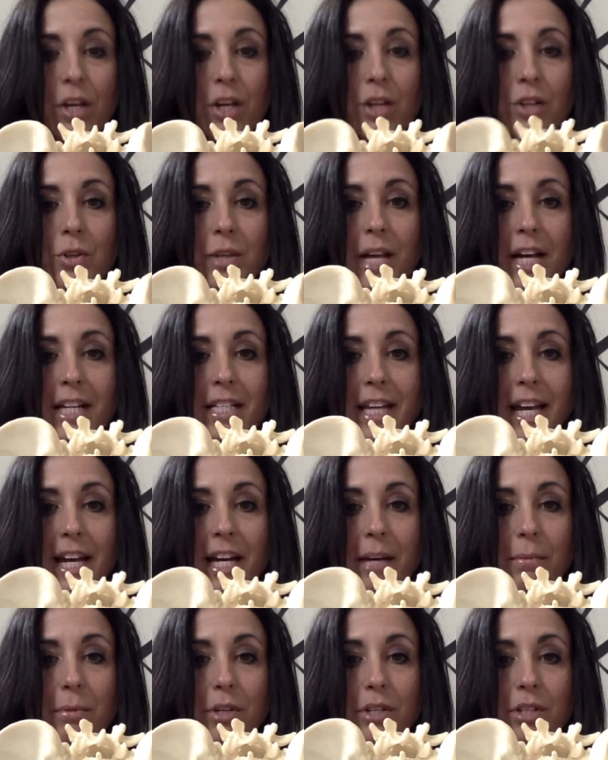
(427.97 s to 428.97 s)
So that
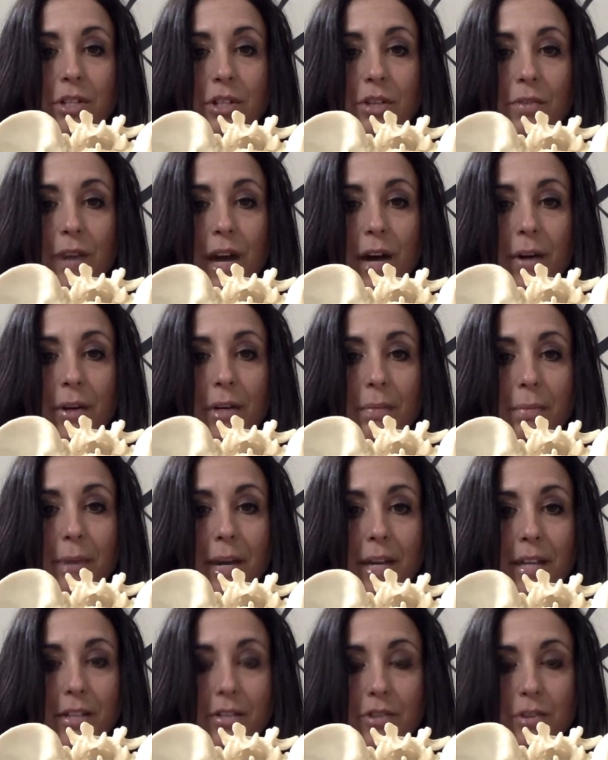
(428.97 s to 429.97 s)
tailbone is surrounded
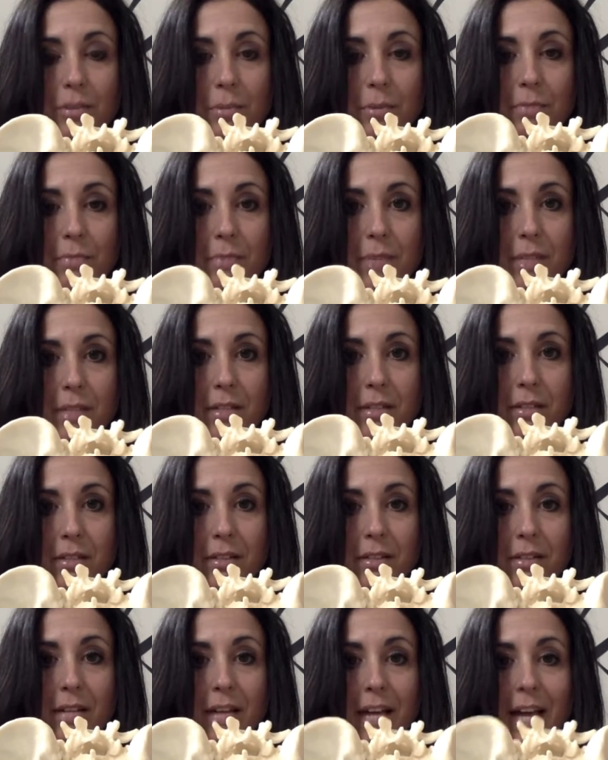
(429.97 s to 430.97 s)
by this group of
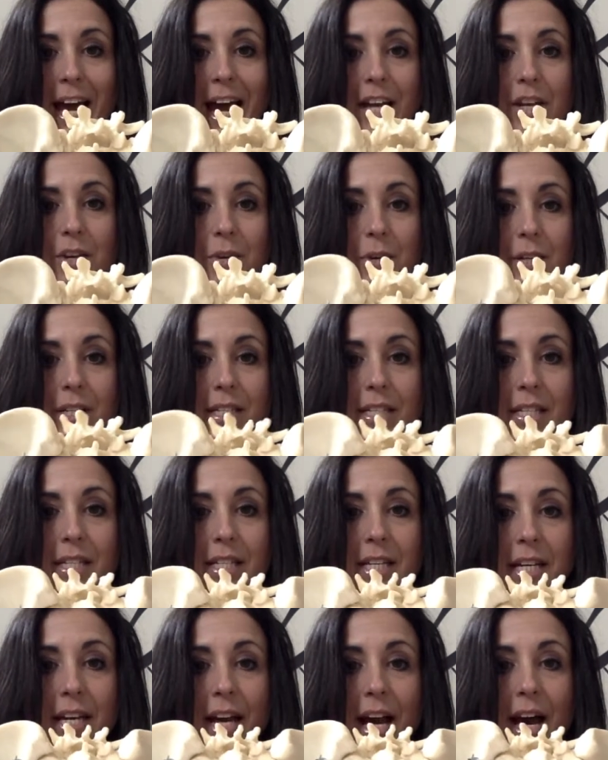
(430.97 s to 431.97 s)
muscles, and you can
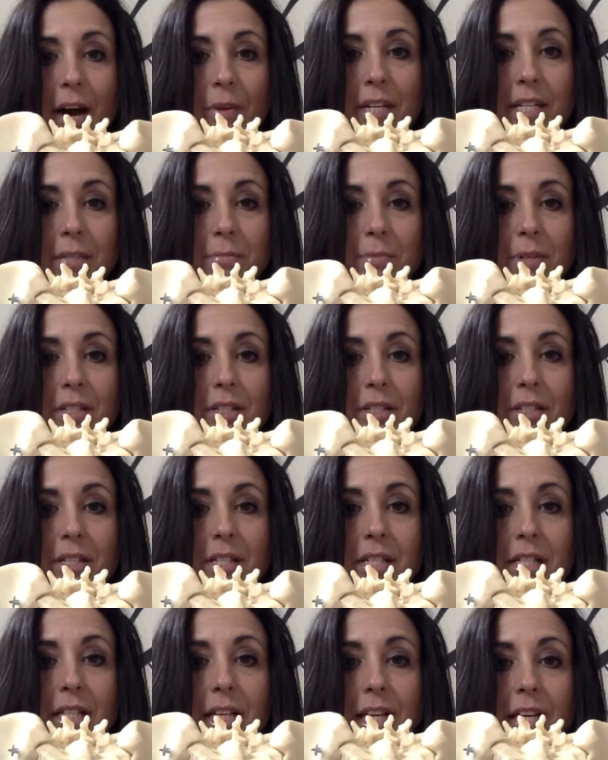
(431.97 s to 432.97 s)
see how these muscles
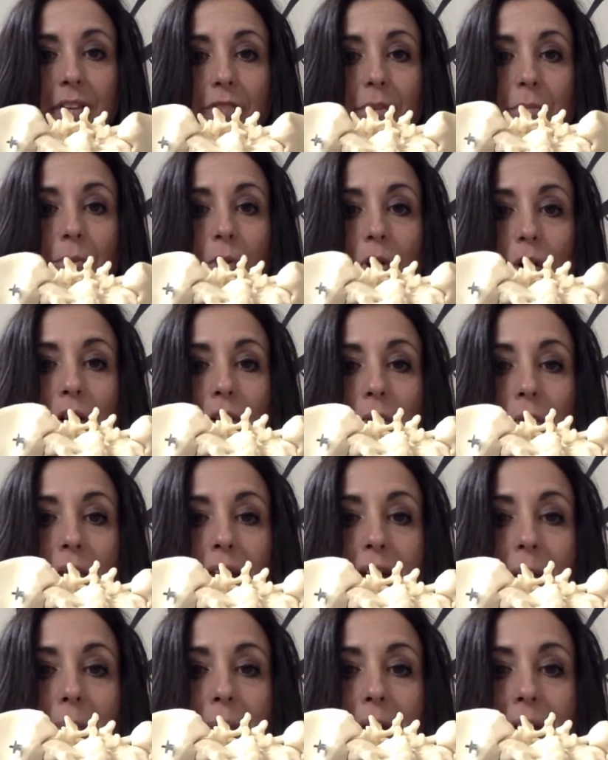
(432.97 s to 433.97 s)
sling from all the way to
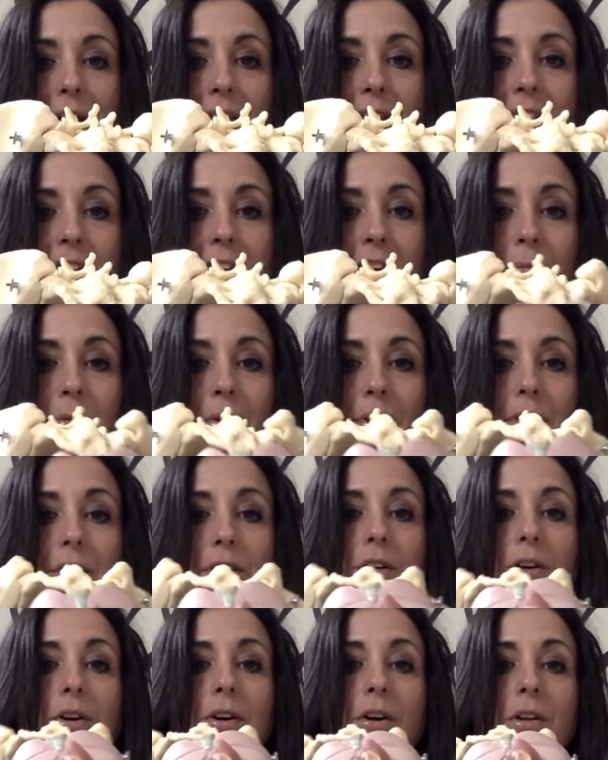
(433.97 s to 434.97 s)
that back of that tailbone
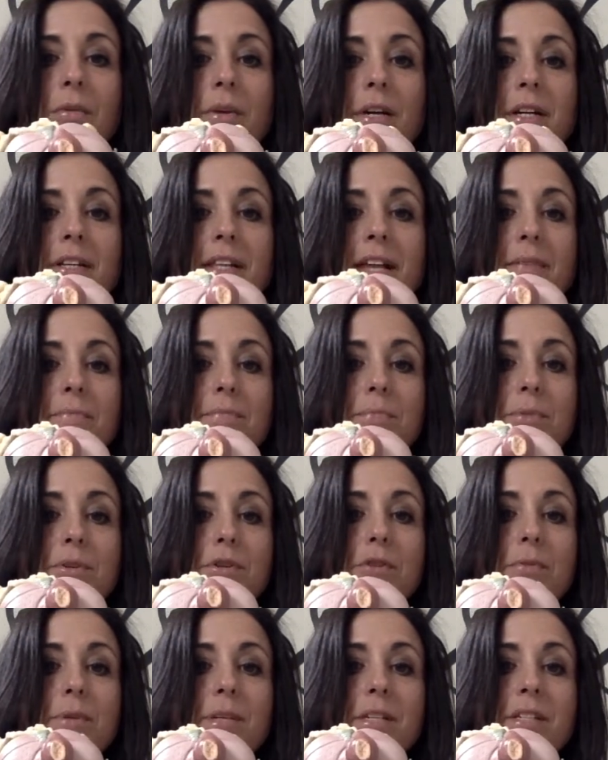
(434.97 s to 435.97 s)
to all the way to that
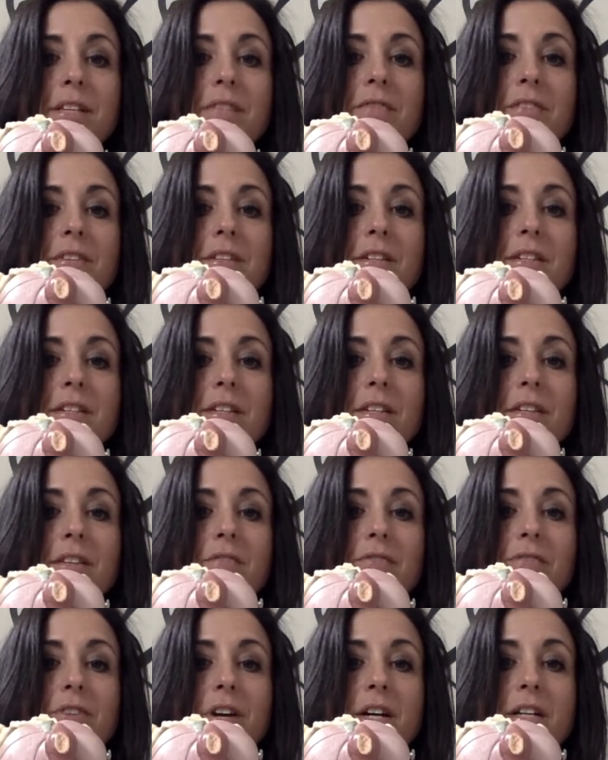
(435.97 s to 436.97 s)
pubic symphysis in the
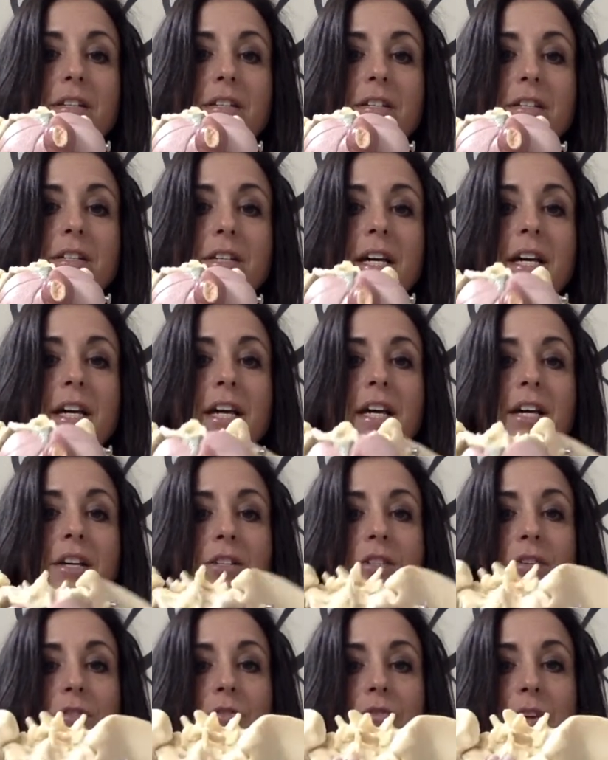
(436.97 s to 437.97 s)
front.
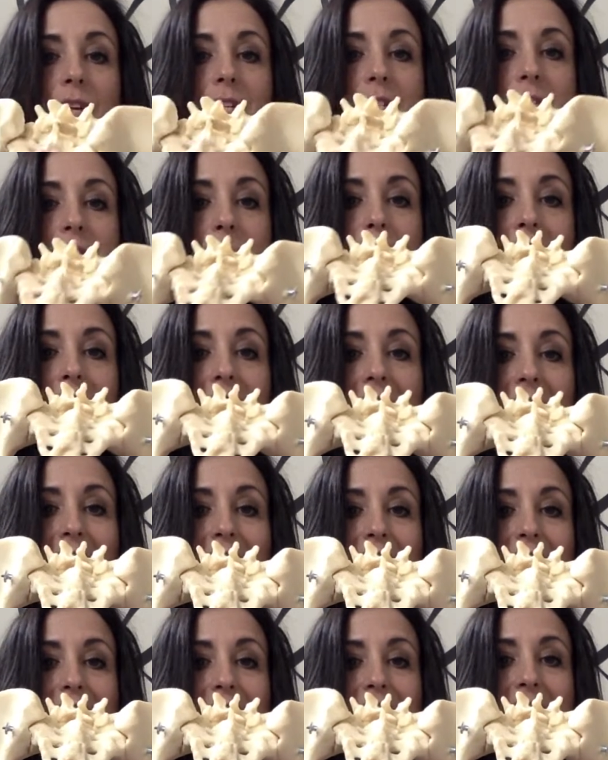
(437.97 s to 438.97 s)
So front to back
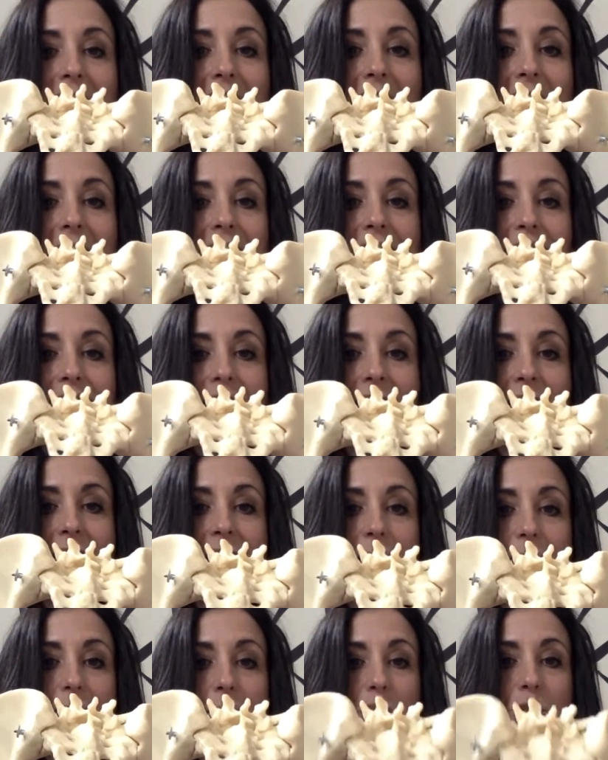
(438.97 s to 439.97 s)
and then side to
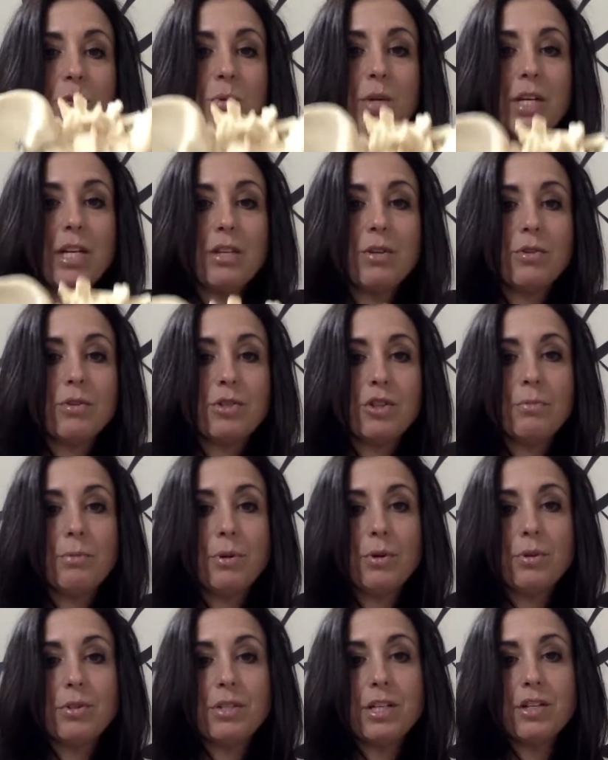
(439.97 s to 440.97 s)
side between those two
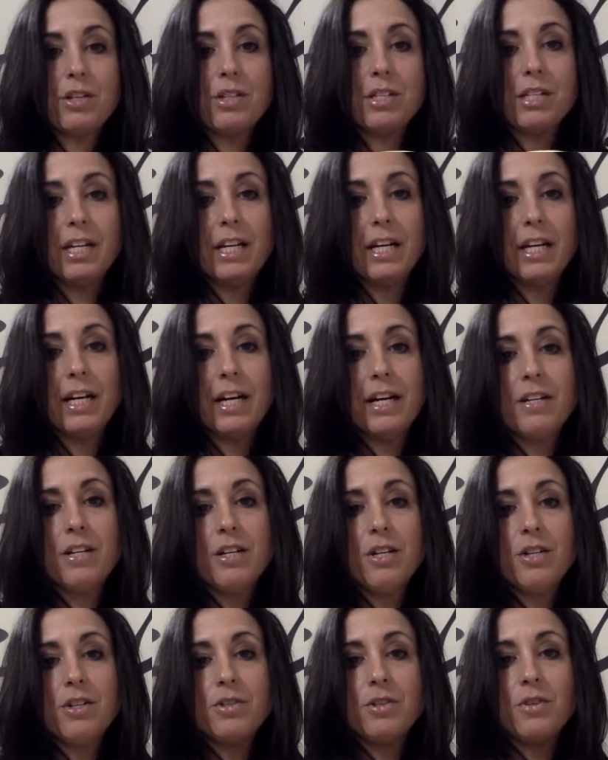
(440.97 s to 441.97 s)
bones that you're sitting on.
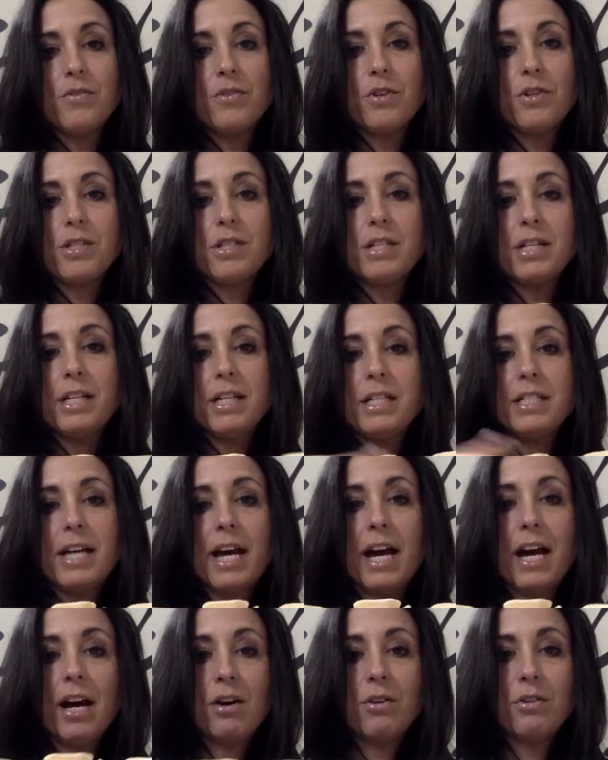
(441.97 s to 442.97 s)
So if you're sitting
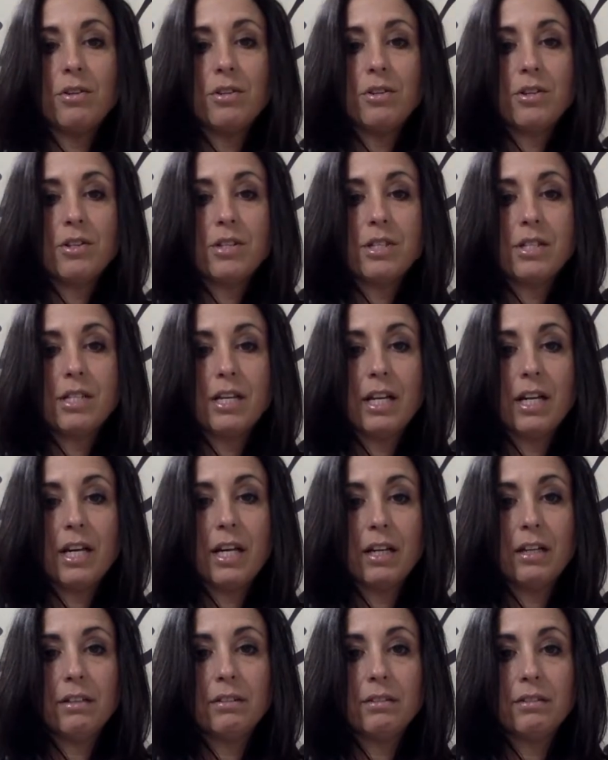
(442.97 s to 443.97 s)
down, you're
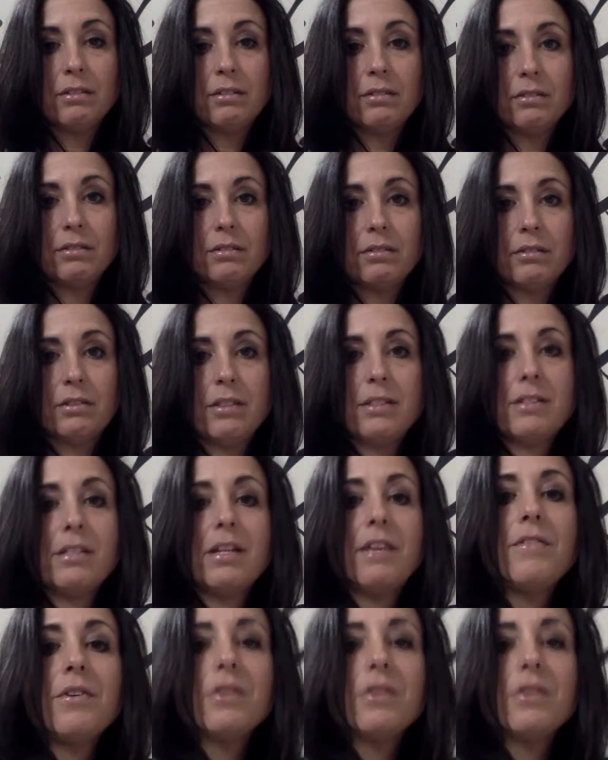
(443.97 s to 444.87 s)
sitting, let's see if you